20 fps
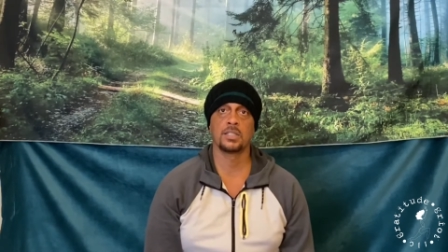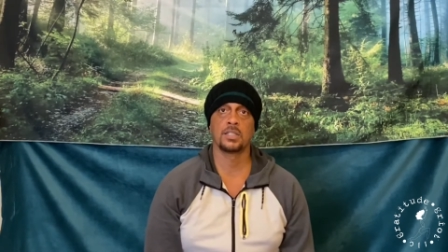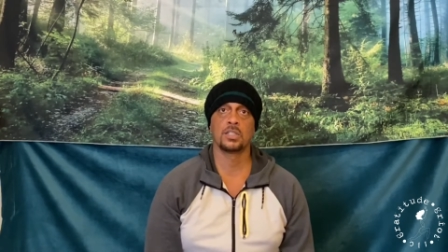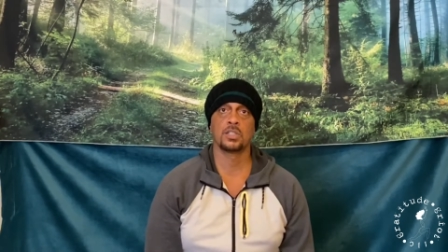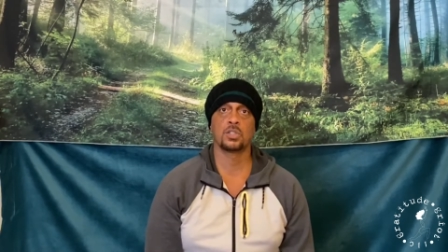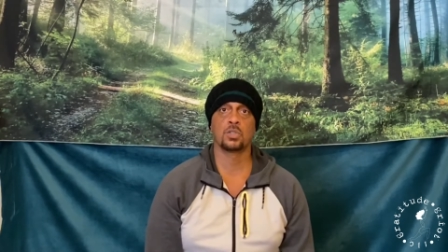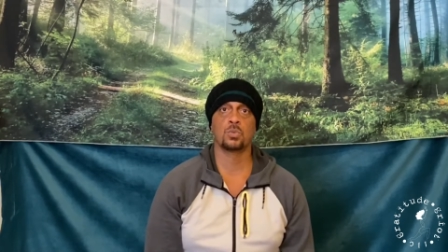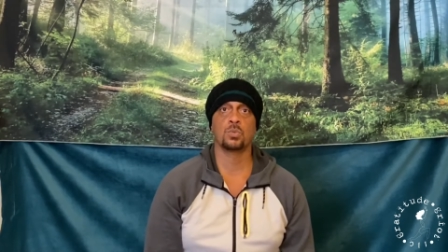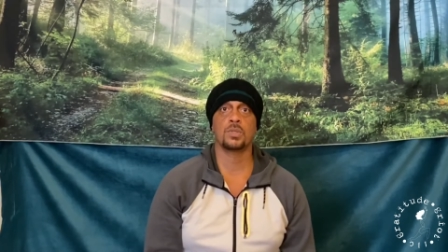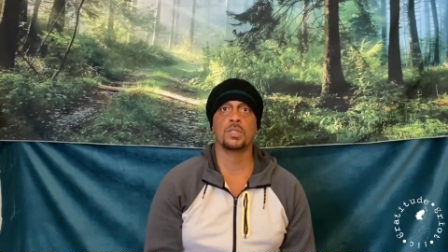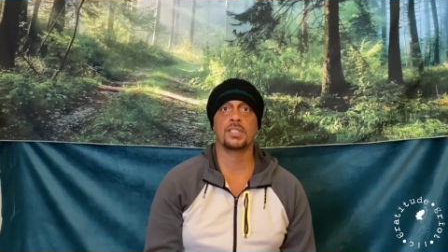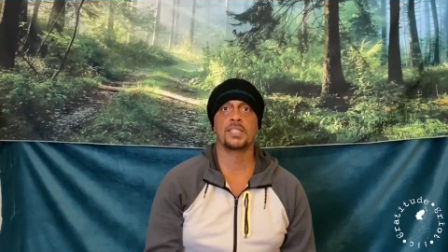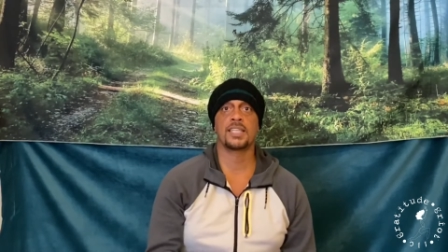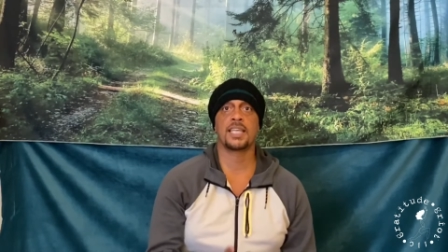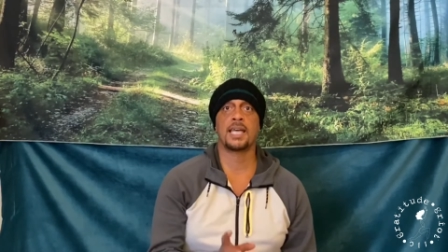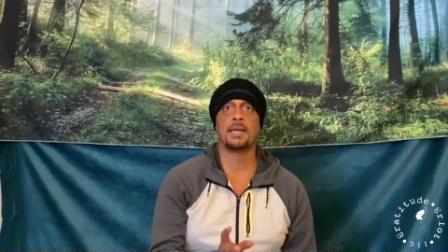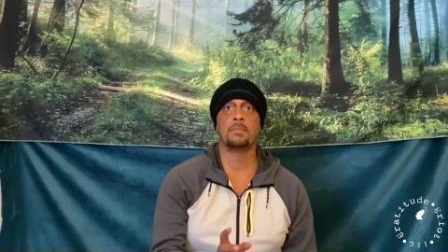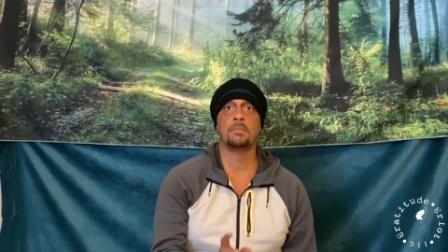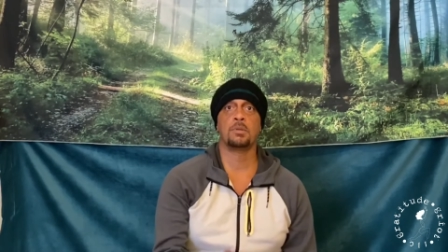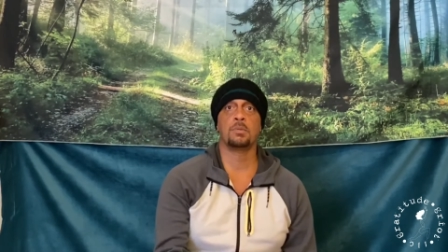So when it's
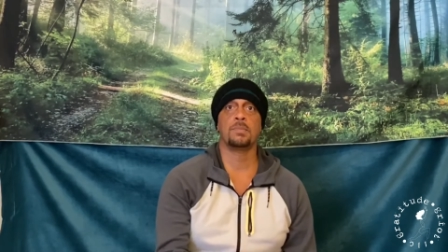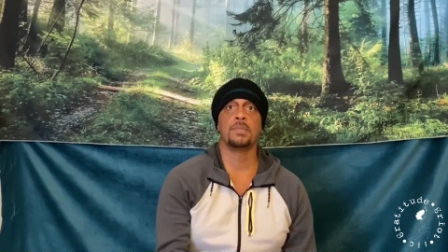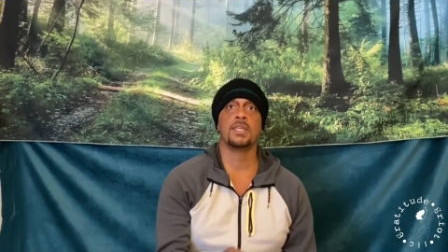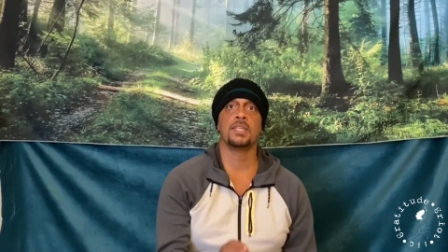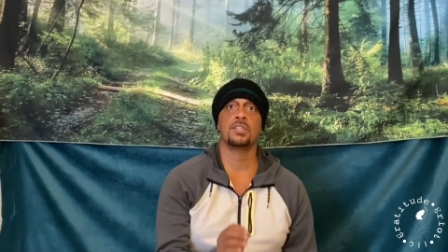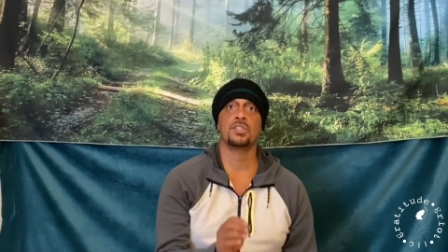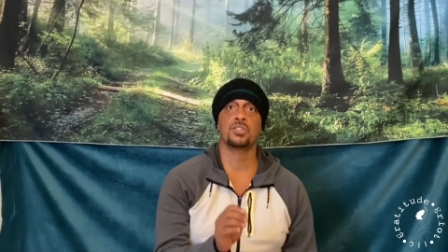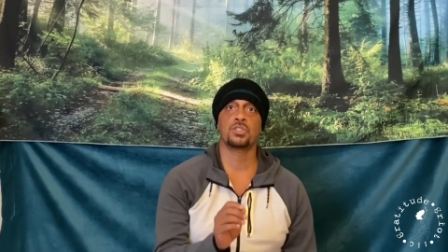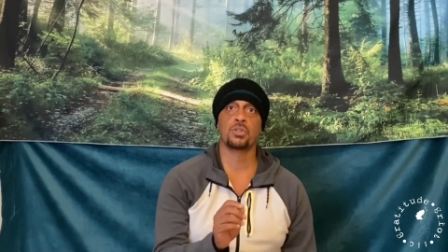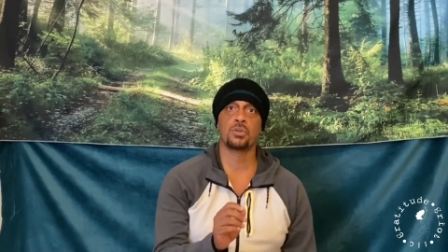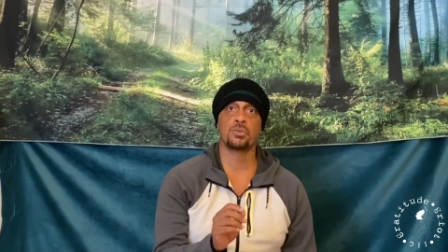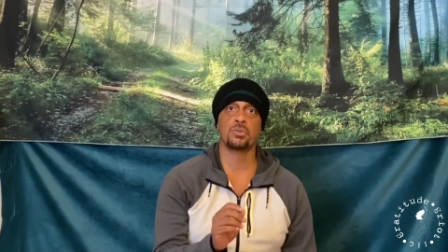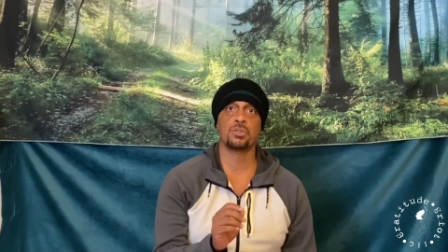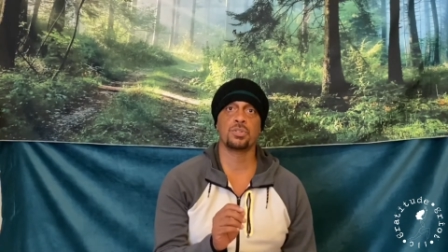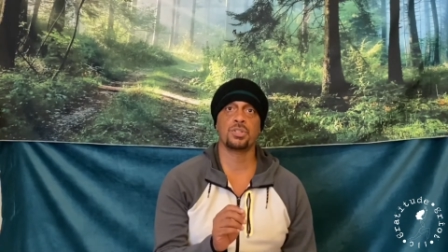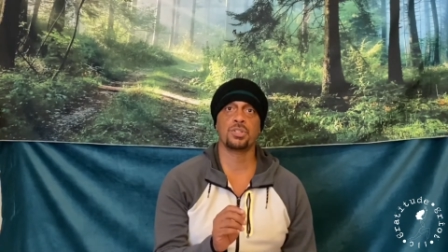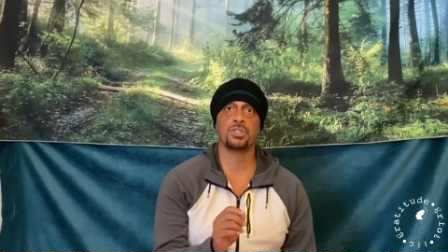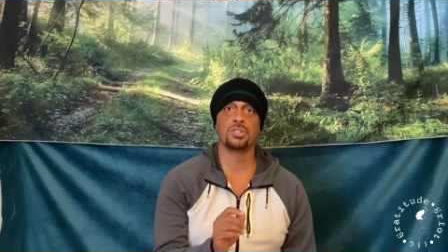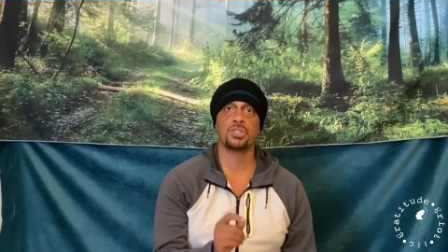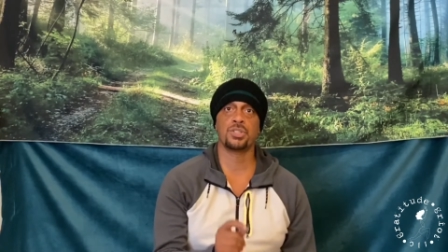time to make certain
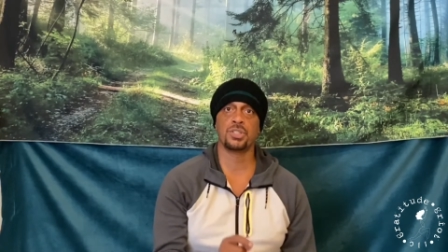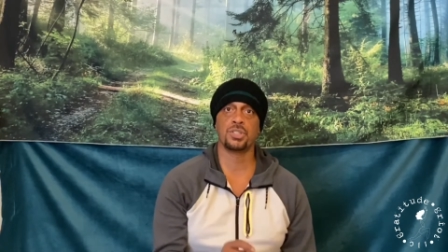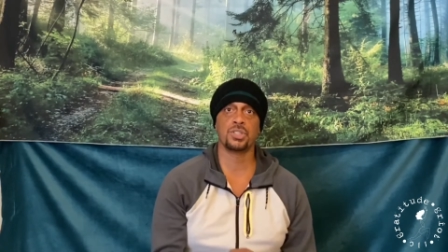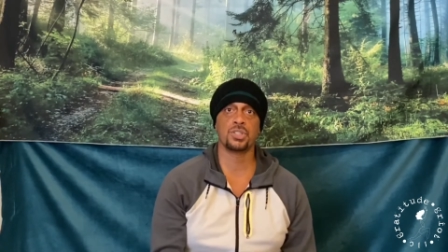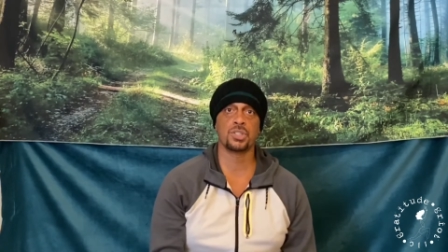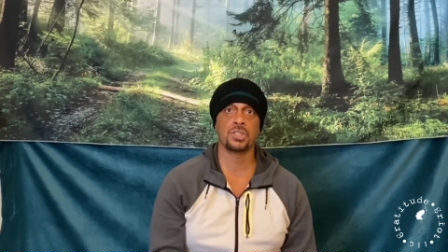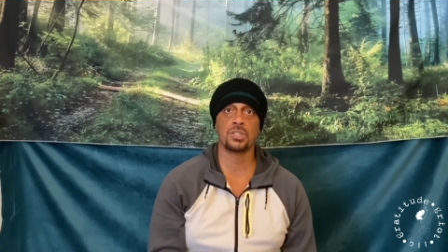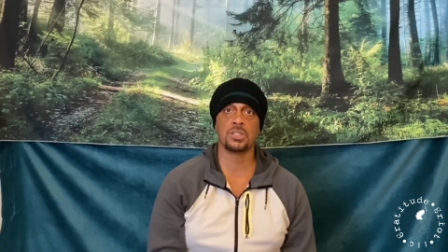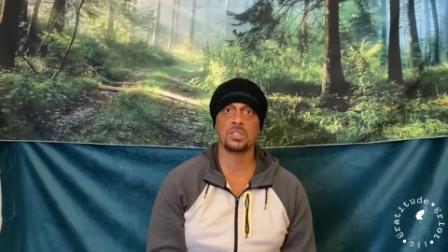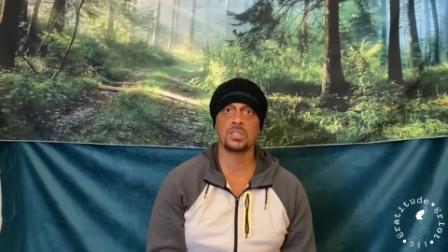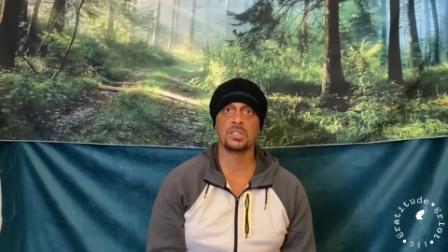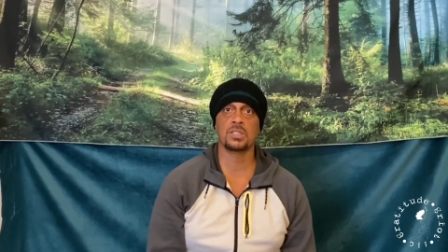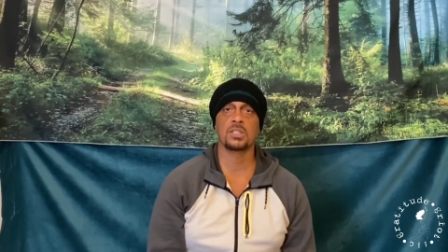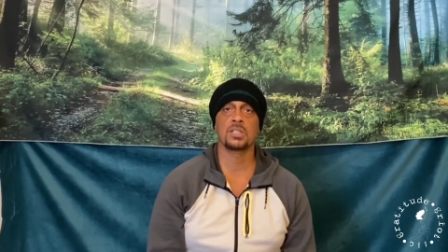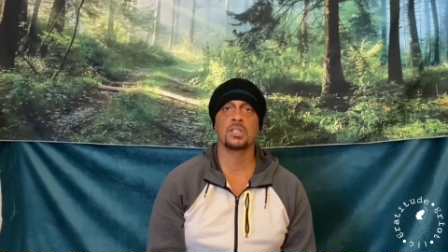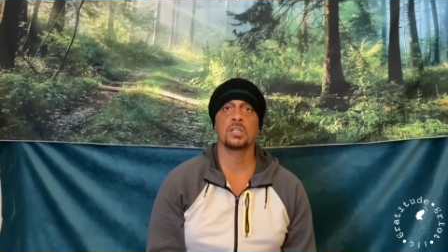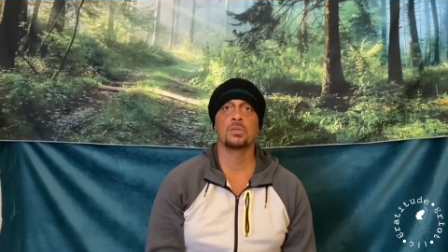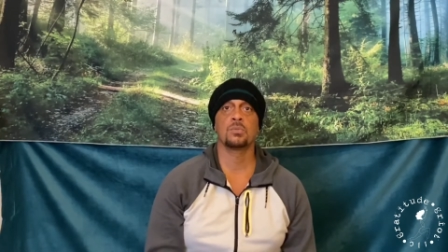decisions,